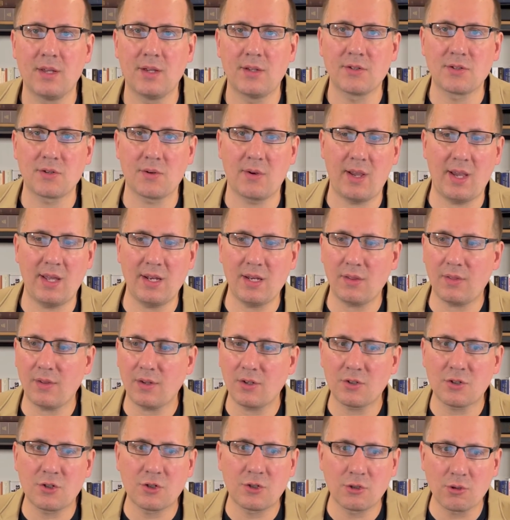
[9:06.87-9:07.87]
So
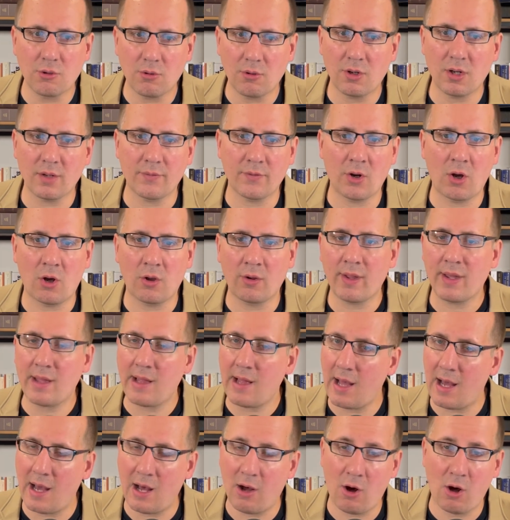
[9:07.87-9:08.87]
anything short of an
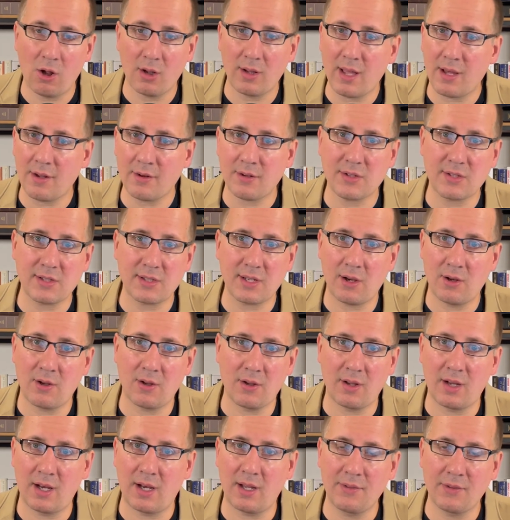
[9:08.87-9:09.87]
all-out
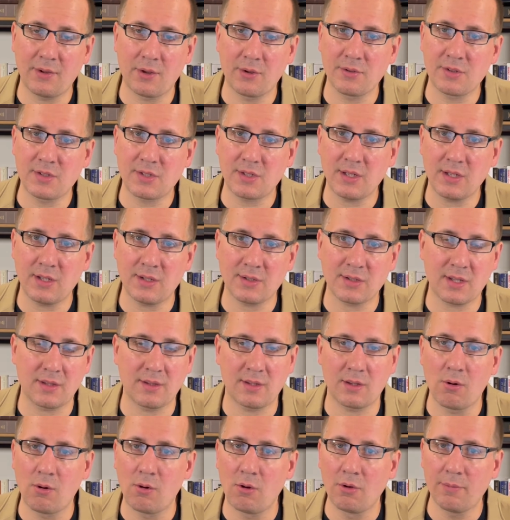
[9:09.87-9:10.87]
assault on those sins, on
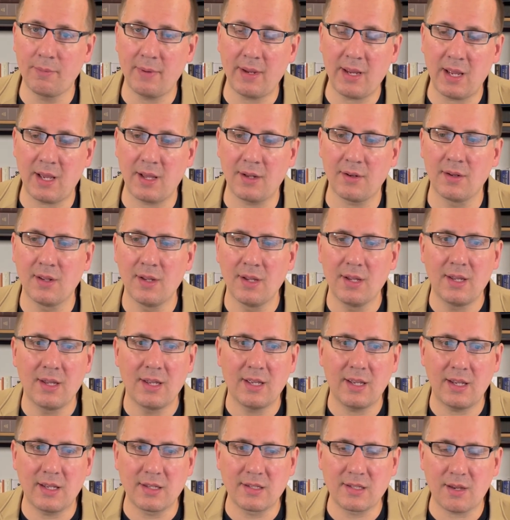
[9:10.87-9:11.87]
the old man,
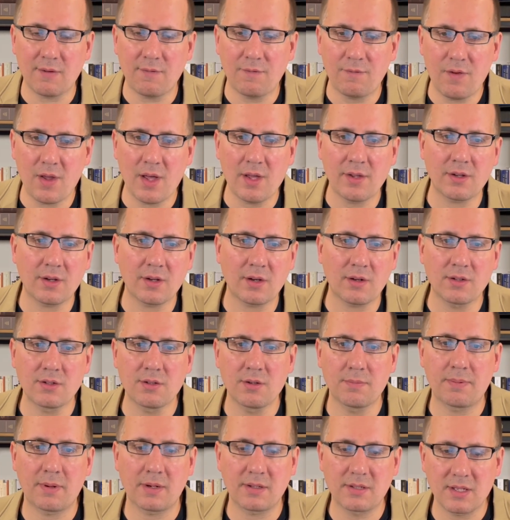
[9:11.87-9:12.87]
is a failure
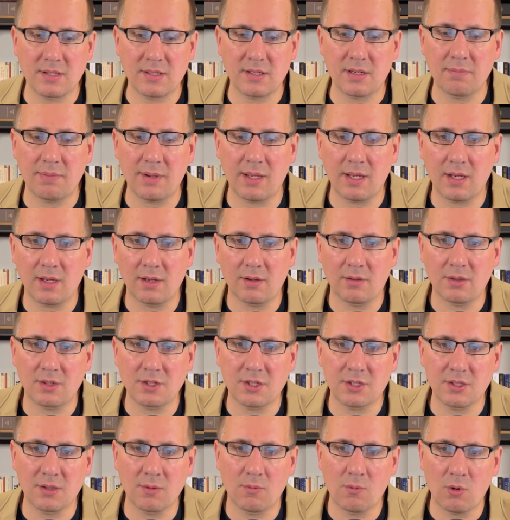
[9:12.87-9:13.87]
to participate in
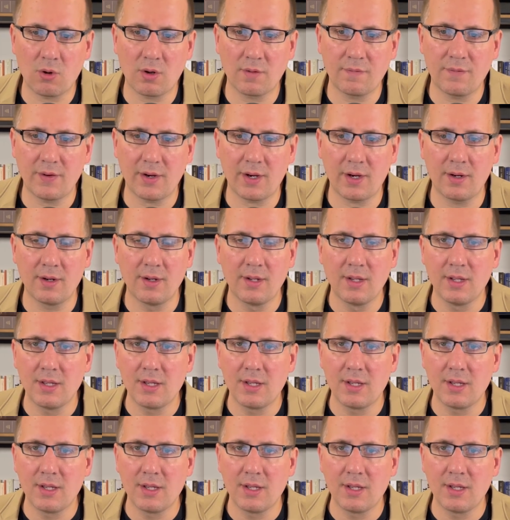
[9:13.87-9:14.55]
Christian warfare.